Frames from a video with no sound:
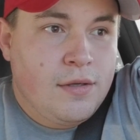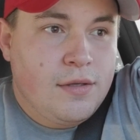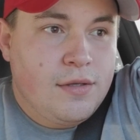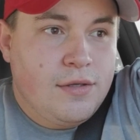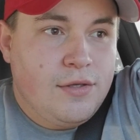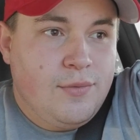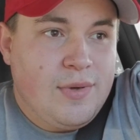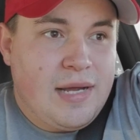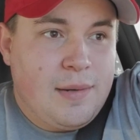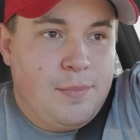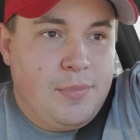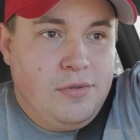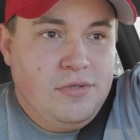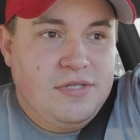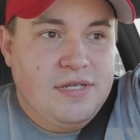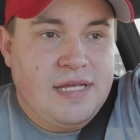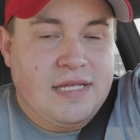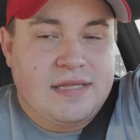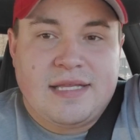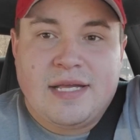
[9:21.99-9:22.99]
you had
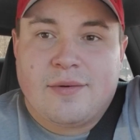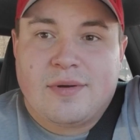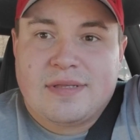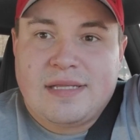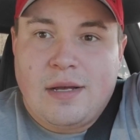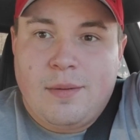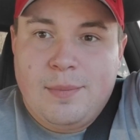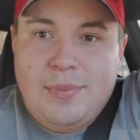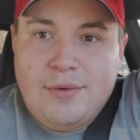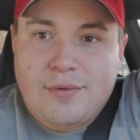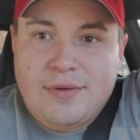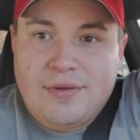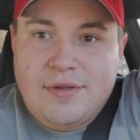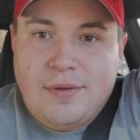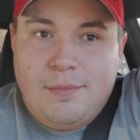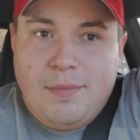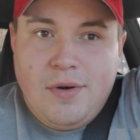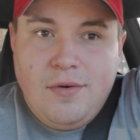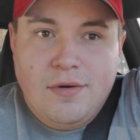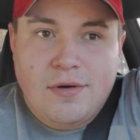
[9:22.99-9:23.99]
boosted that thing without building the
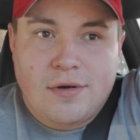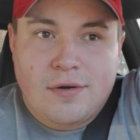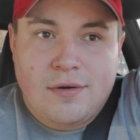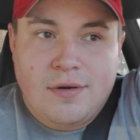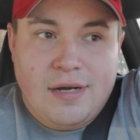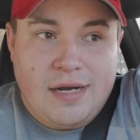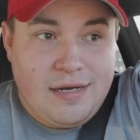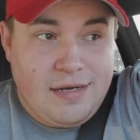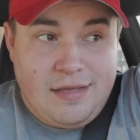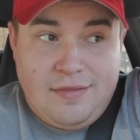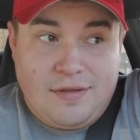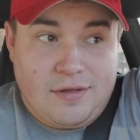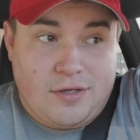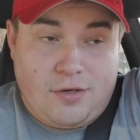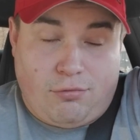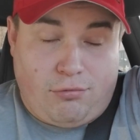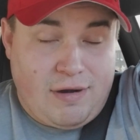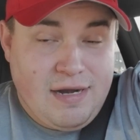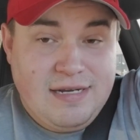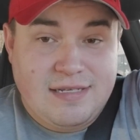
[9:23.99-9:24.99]
motor, and then the
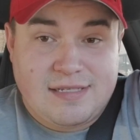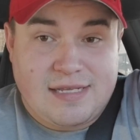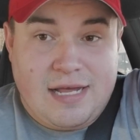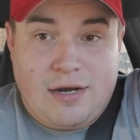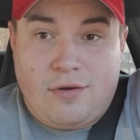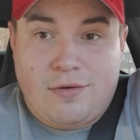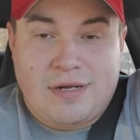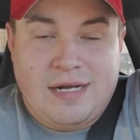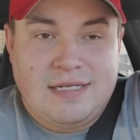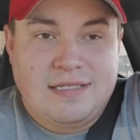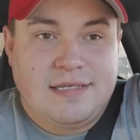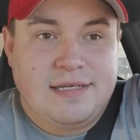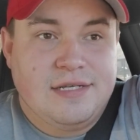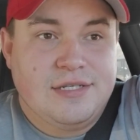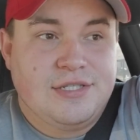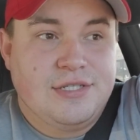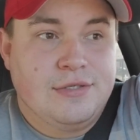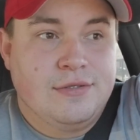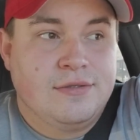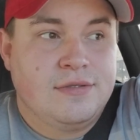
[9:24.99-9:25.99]
crank's got all kinds of
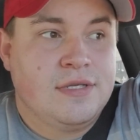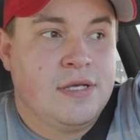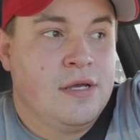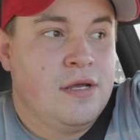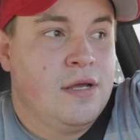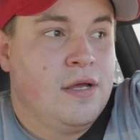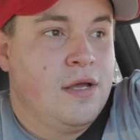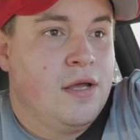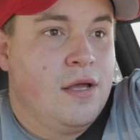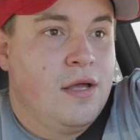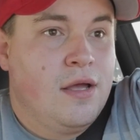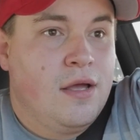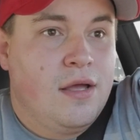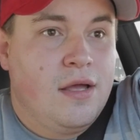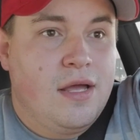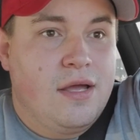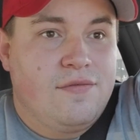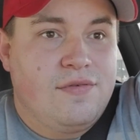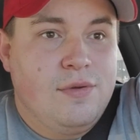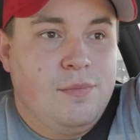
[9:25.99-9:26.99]
issues.
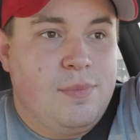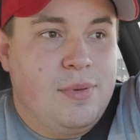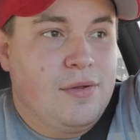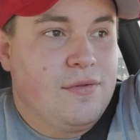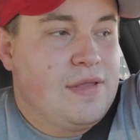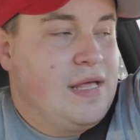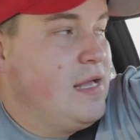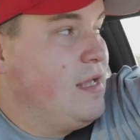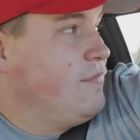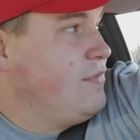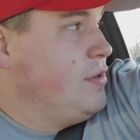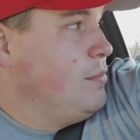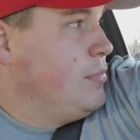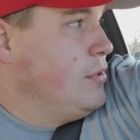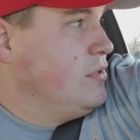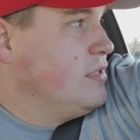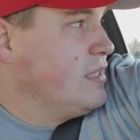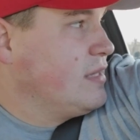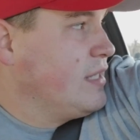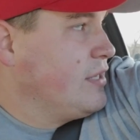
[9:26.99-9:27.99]
If you boost
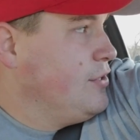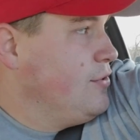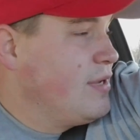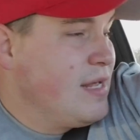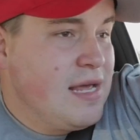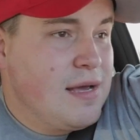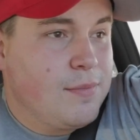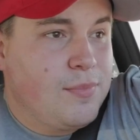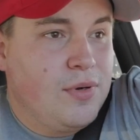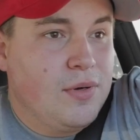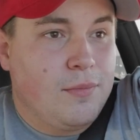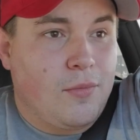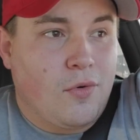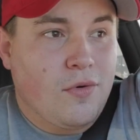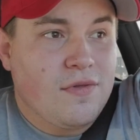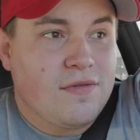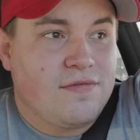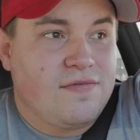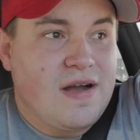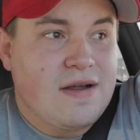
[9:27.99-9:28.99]
that thing, you can't put
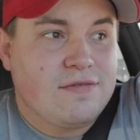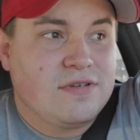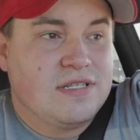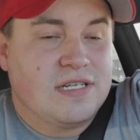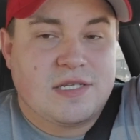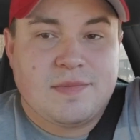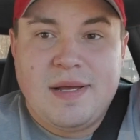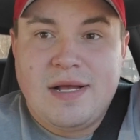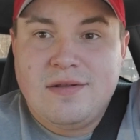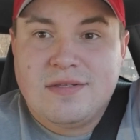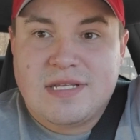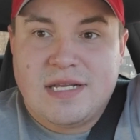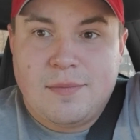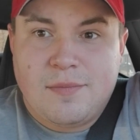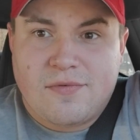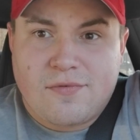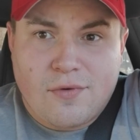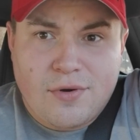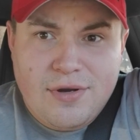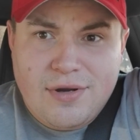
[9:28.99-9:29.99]
more than 5 or 6 pounds in it
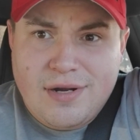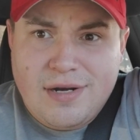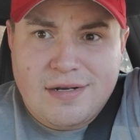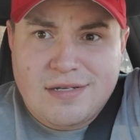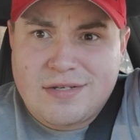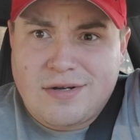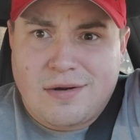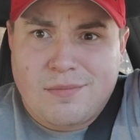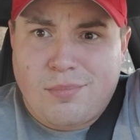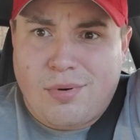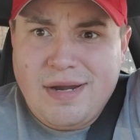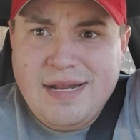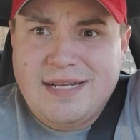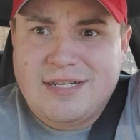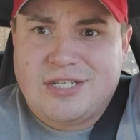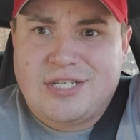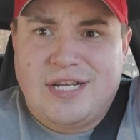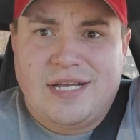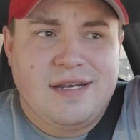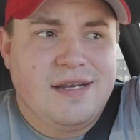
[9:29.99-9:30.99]
before you're gonna start breaking
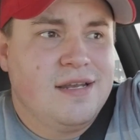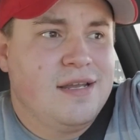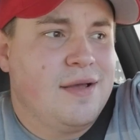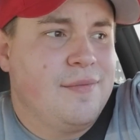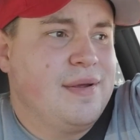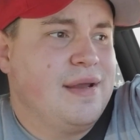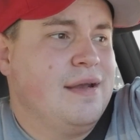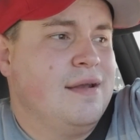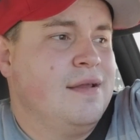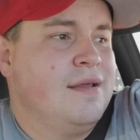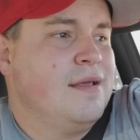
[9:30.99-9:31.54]
shit. I mean,